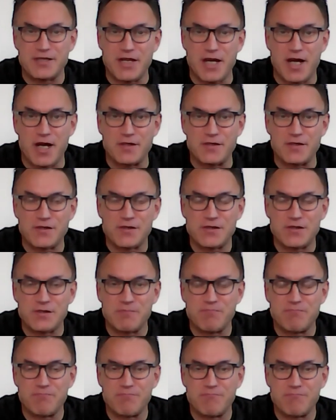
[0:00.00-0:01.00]

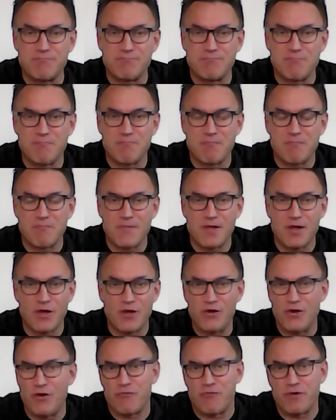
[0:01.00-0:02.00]
tasks?
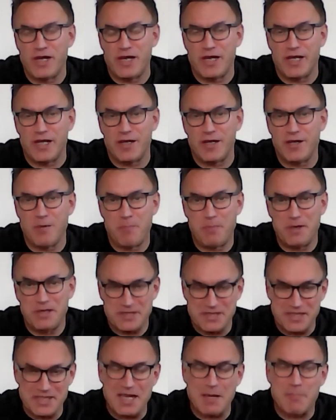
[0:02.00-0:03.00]
Not really. You're
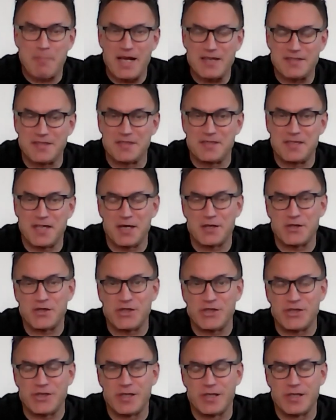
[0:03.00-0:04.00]
building capacity, aren't
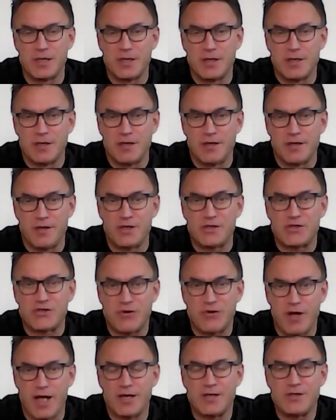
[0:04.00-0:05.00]
you? You're
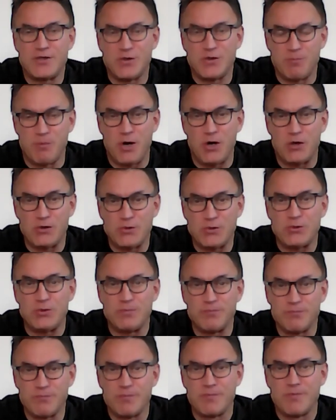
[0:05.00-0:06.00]
trying to
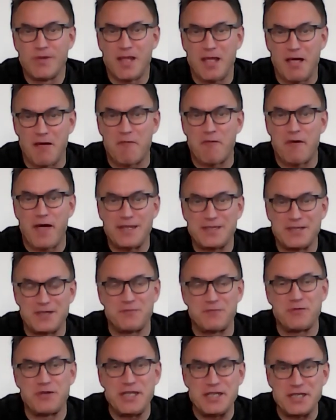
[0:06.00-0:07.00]
model
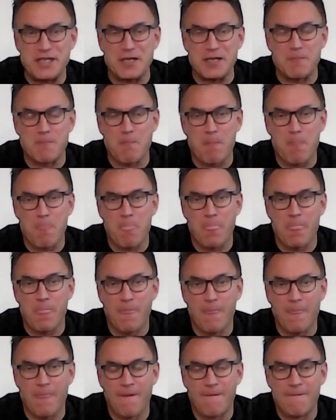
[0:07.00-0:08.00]
effective reading.
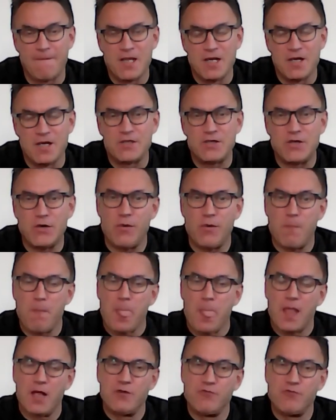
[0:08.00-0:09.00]
So
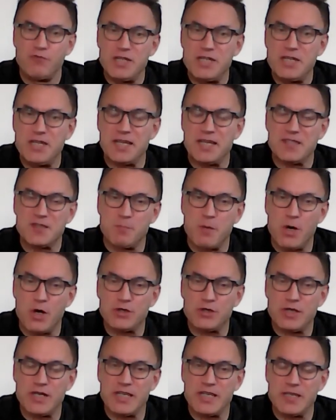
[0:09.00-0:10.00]
reading as
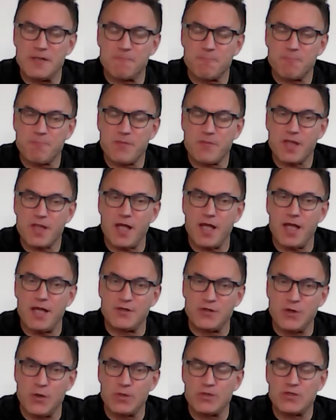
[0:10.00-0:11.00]
modeling
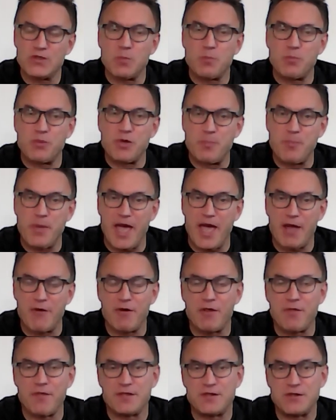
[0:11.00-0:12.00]
is also
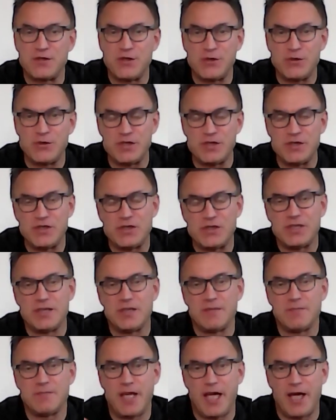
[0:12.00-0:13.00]
preparing the students,
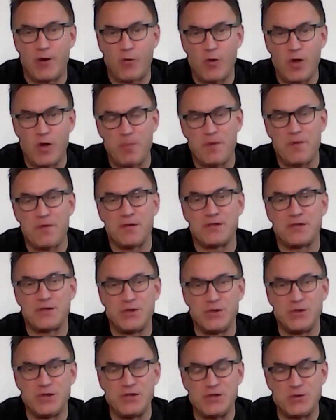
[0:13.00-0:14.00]
equipping the
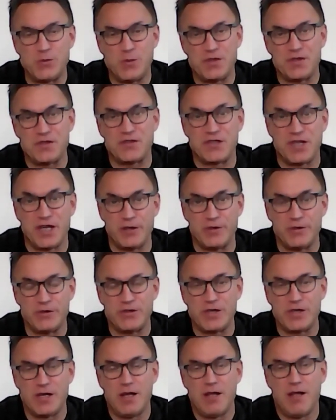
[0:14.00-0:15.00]
students with the
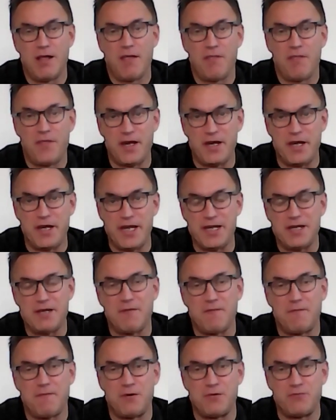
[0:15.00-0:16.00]
skills they need
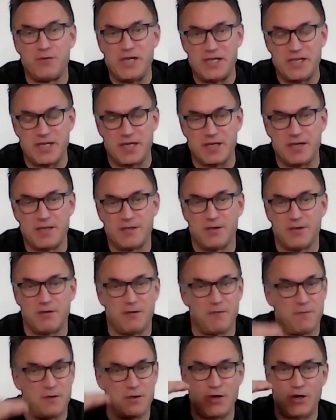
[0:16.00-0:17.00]
for reading. So
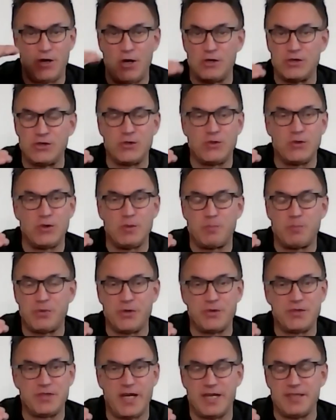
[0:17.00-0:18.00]
the phonological
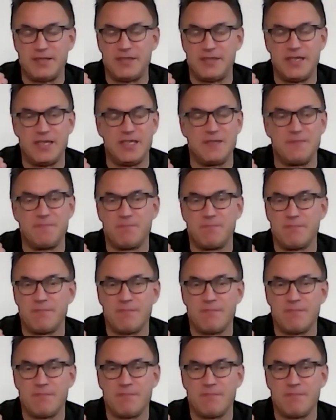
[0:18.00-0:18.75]
processing,